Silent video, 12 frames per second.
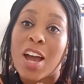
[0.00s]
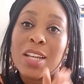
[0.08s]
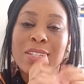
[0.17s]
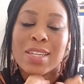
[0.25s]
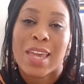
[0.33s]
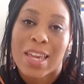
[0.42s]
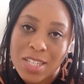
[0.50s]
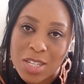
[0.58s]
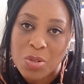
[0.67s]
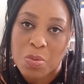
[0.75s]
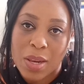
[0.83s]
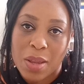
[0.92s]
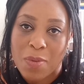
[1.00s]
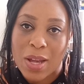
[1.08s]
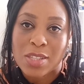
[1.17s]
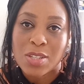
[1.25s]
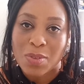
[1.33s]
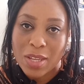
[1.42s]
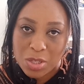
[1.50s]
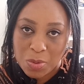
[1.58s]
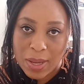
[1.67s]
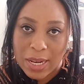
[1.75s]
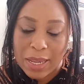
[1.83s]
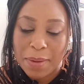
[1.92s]
not yet 21, so they're
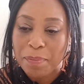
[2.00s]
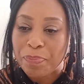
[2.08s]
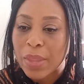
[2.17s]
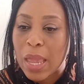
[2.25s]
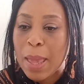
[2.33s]
20,